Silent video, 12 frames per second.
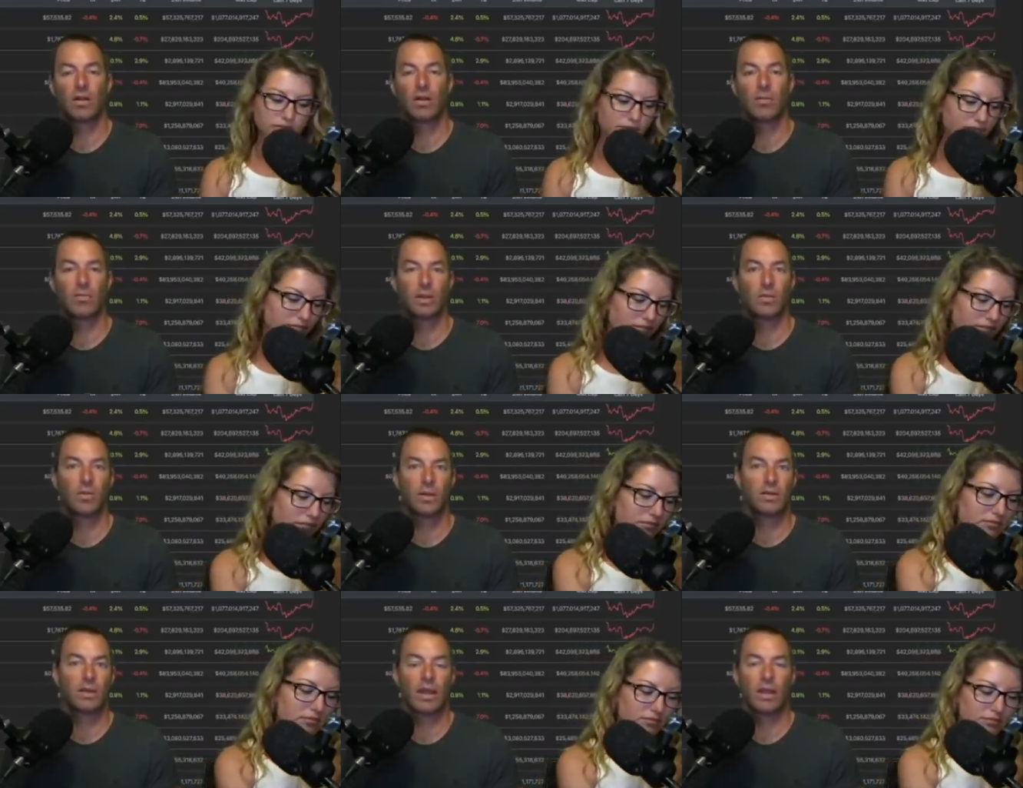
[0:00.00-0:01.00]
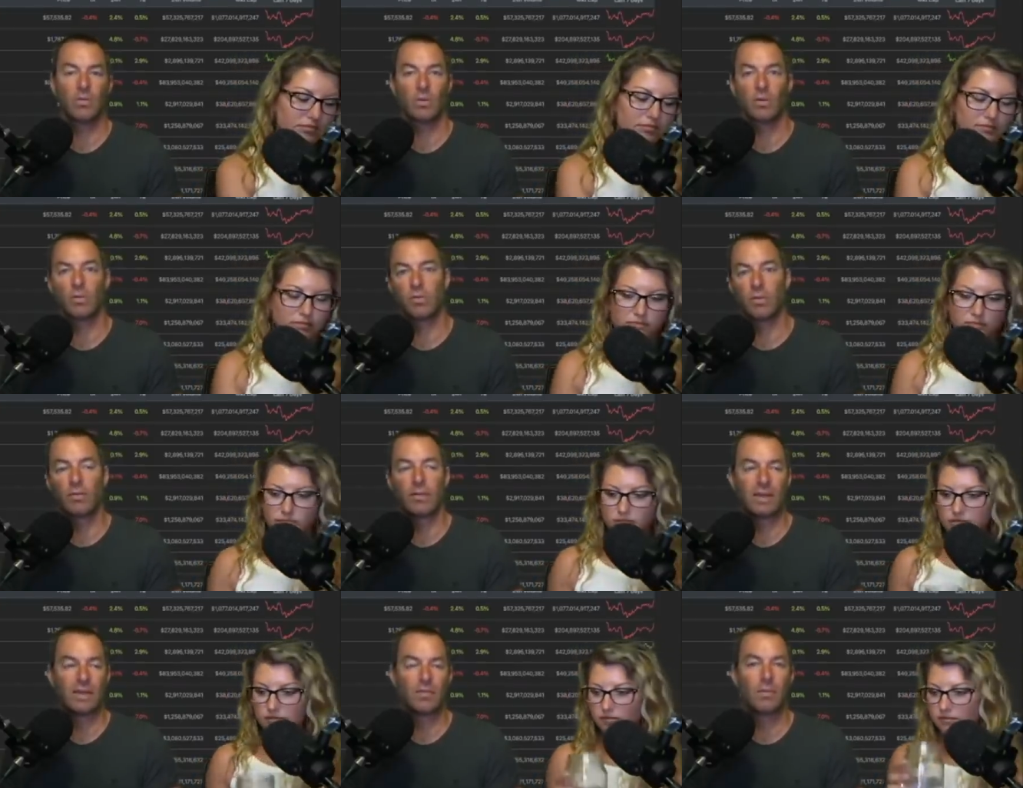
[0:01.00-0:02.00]
Speaker 1: our Bitcoin, and mm-hmm. we will probably
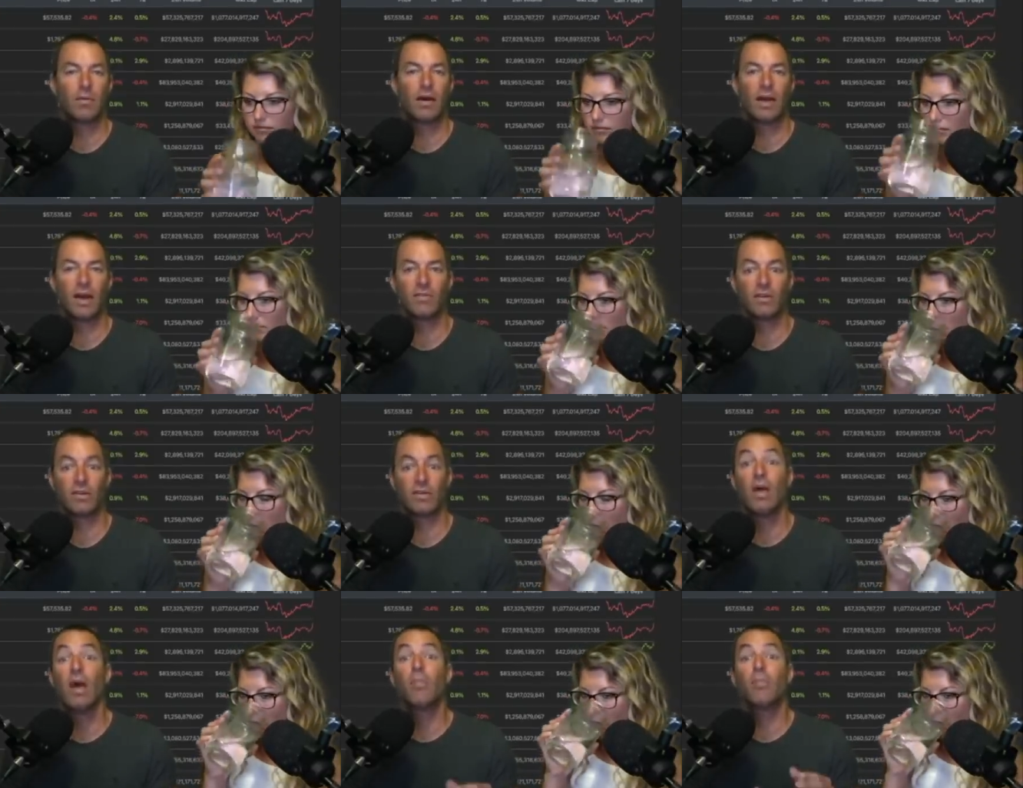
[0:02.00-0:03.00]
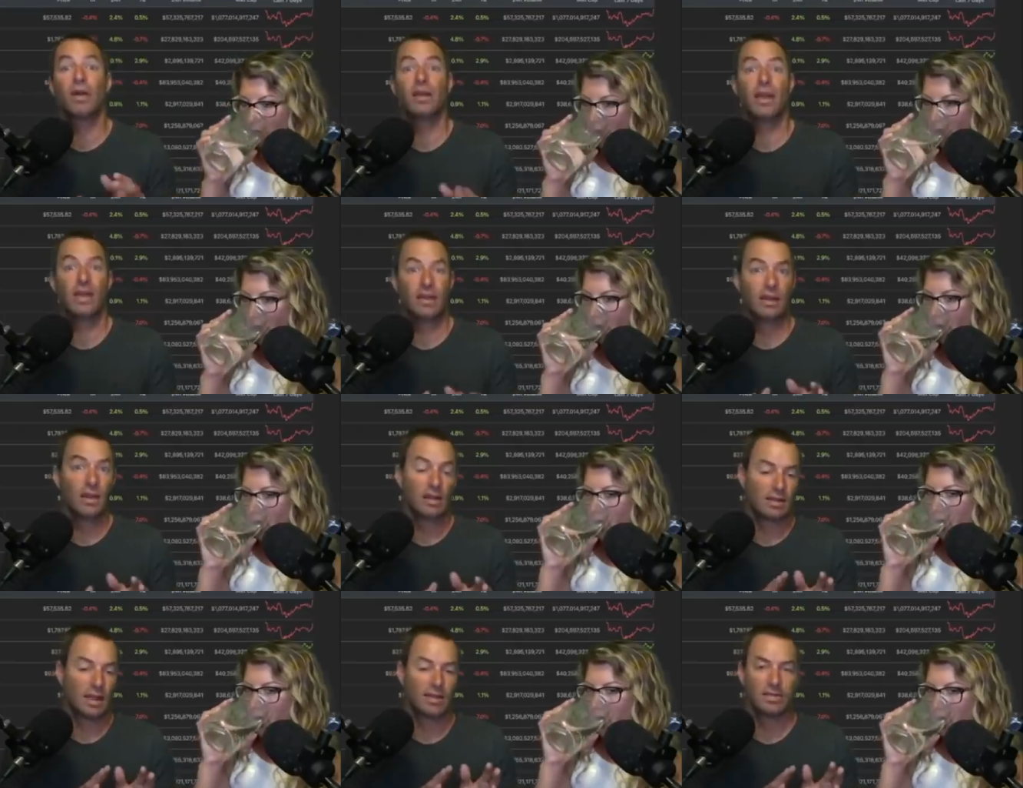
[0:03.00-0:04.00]
keep about half our ETH. But hey,
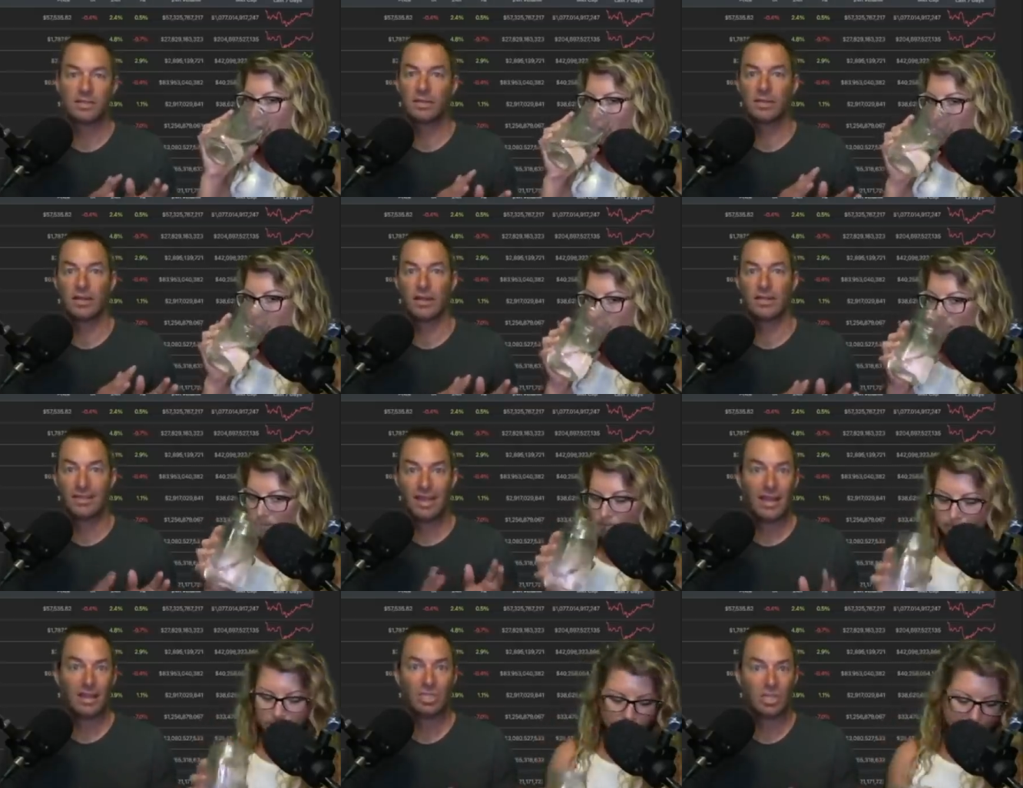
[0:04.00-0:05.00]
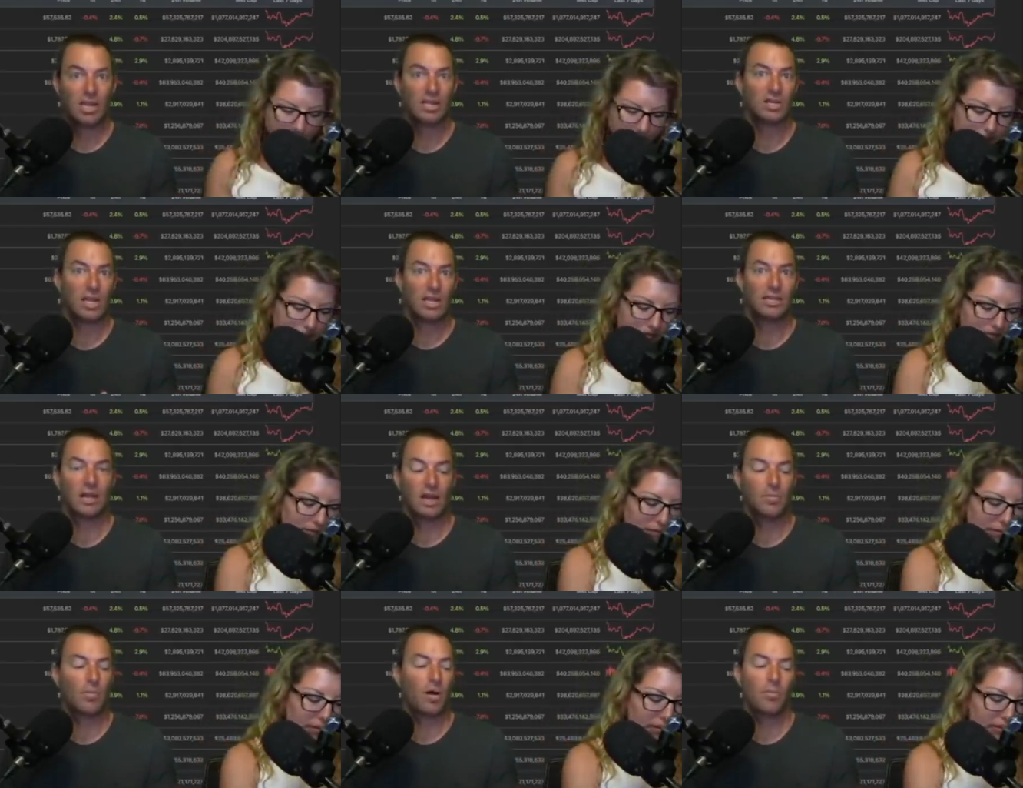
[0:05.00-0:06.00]
guys, like that can change
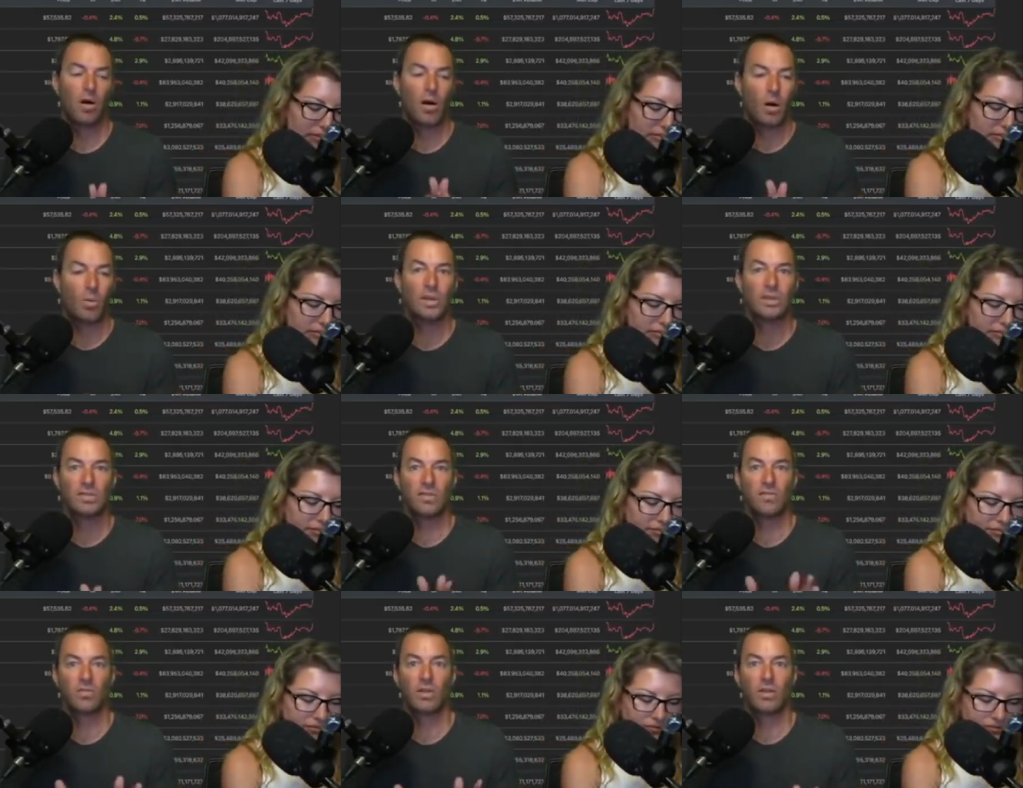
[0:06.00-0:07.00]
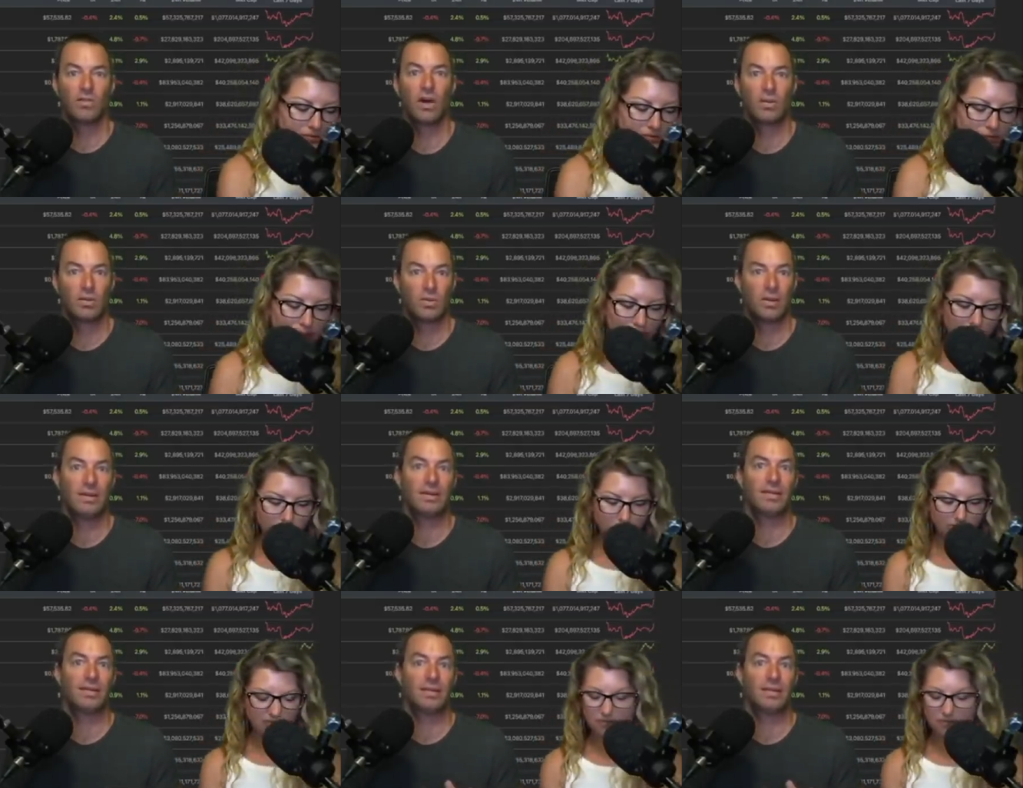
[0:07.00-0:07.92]
anytime. I'm always reevaluating